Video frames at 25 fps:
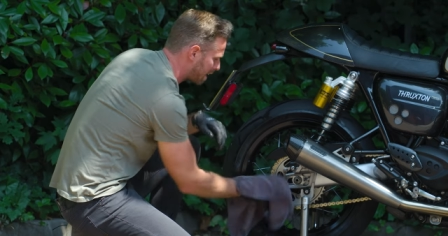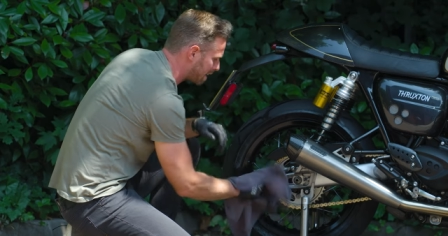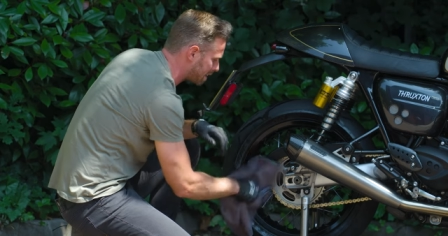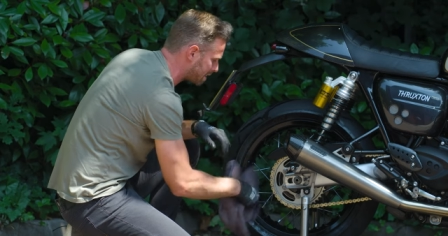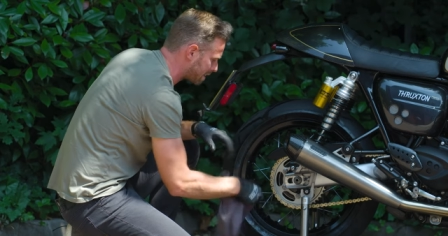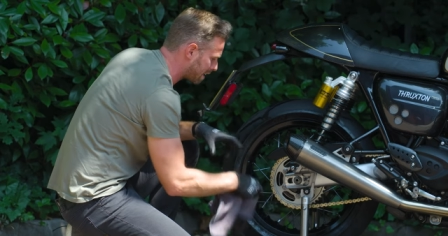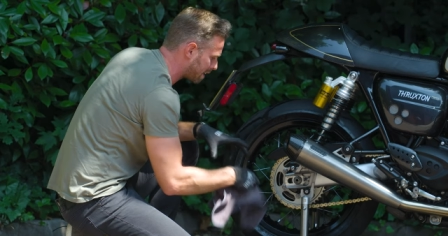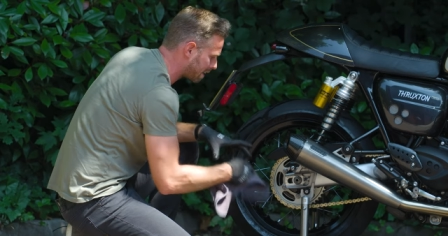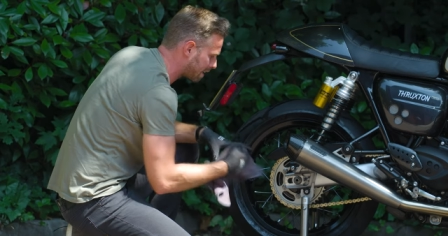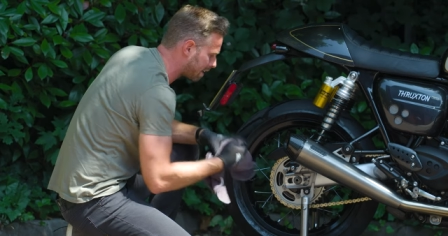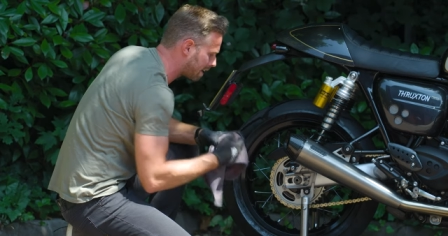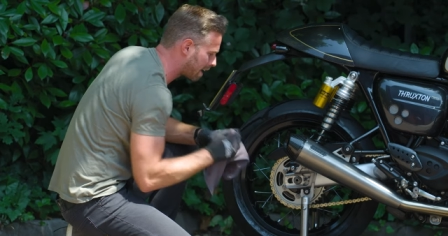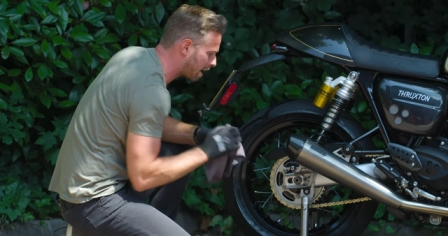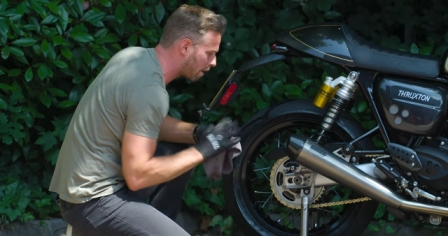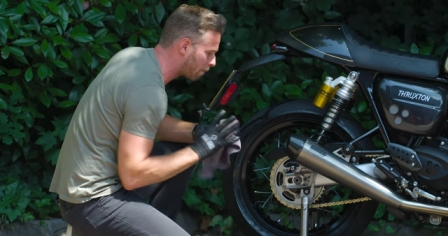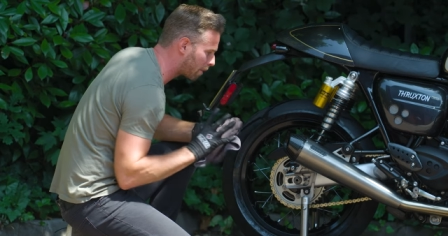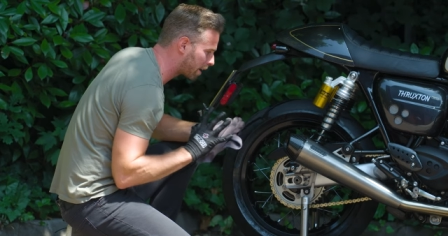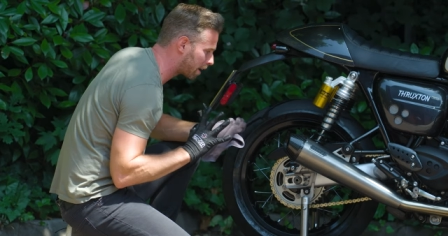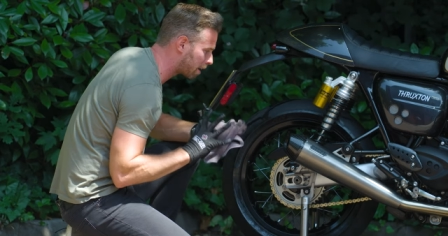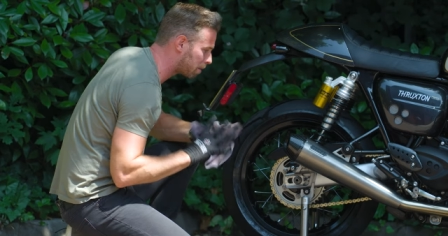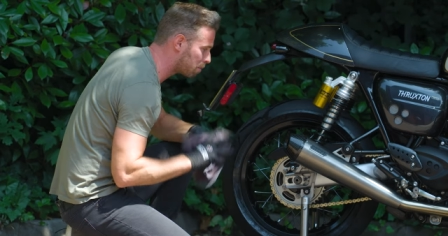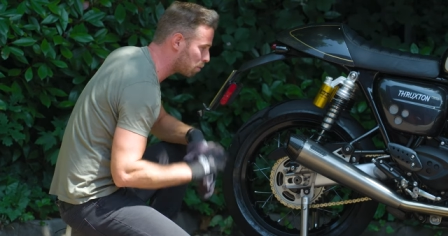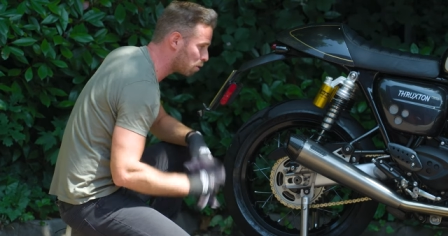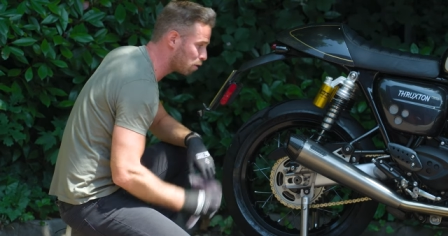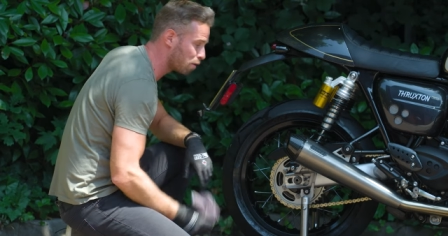easy. Now we're
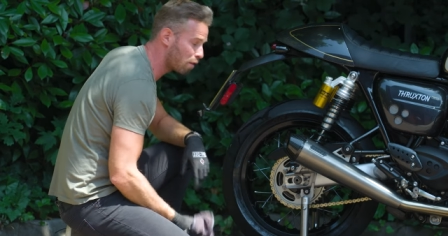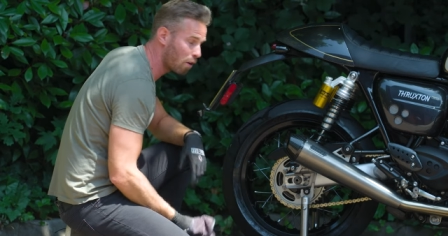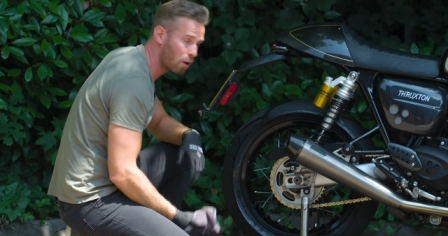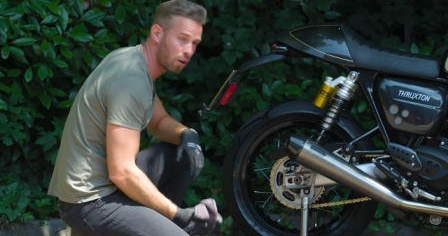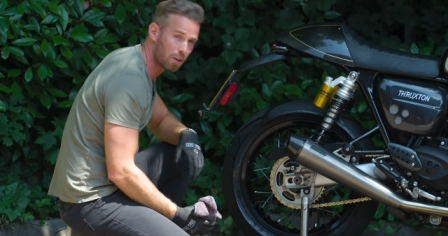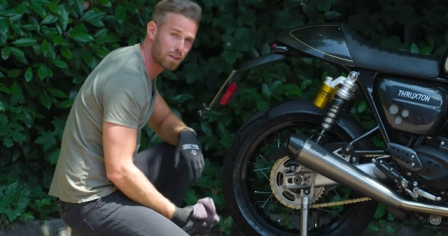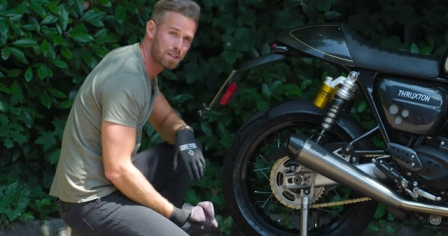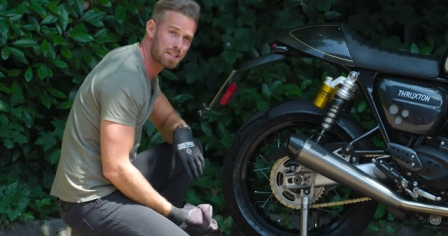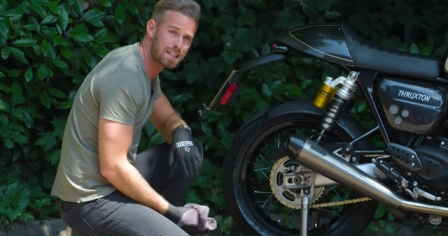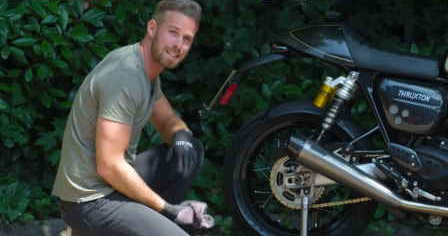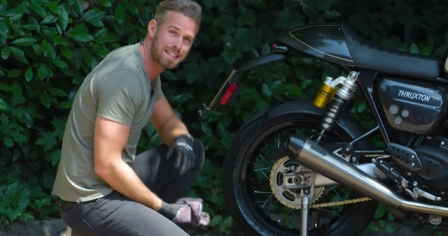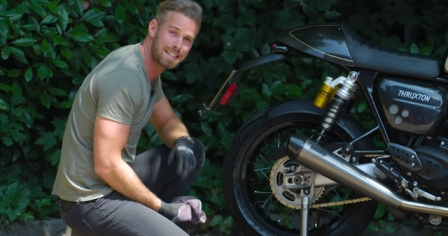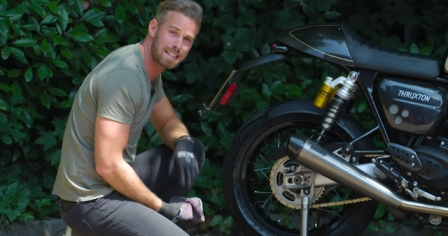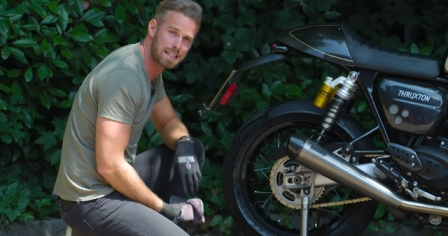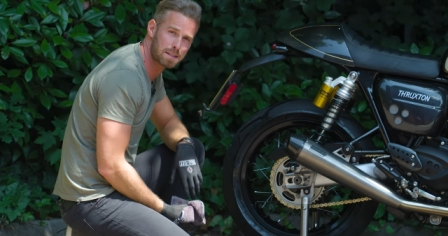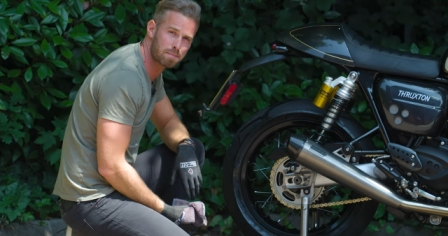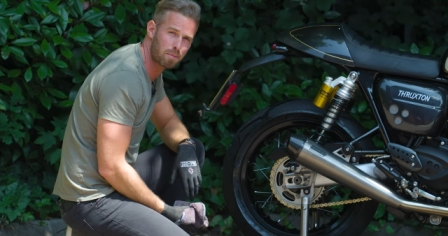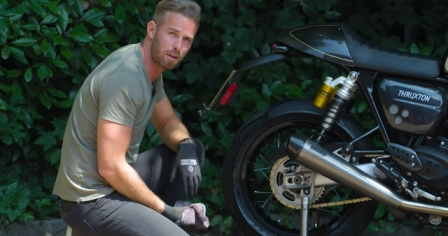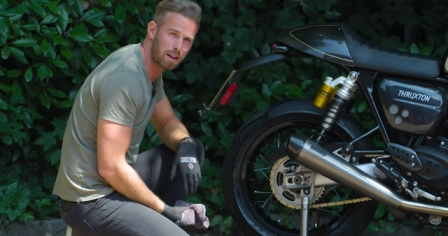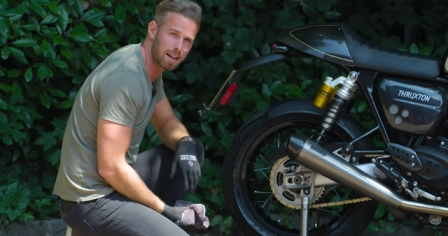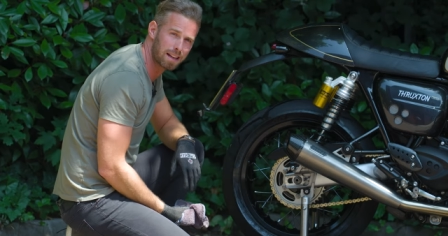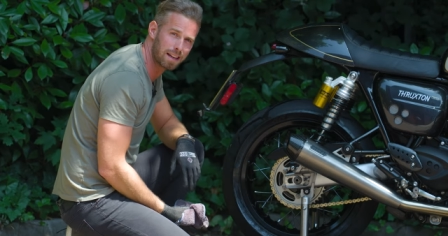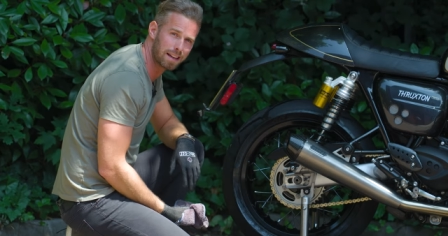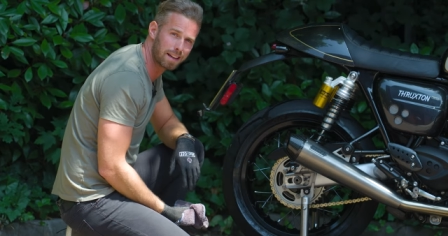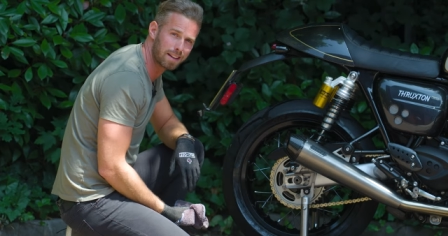going to move on to the disc
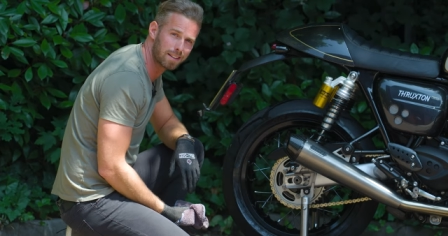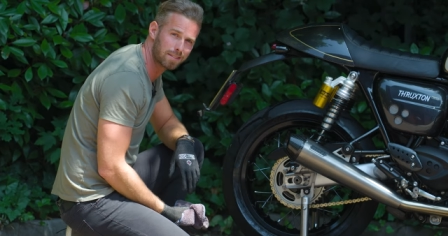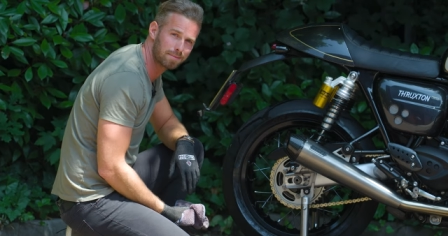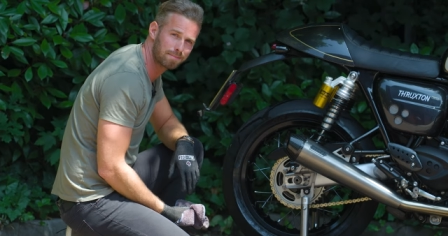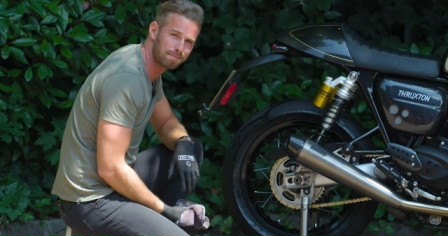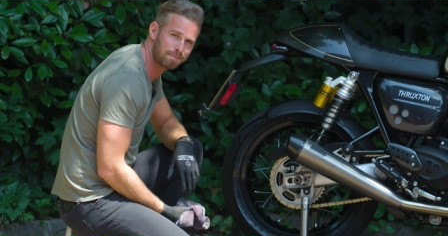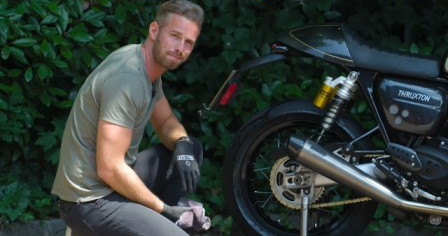brake cleaner.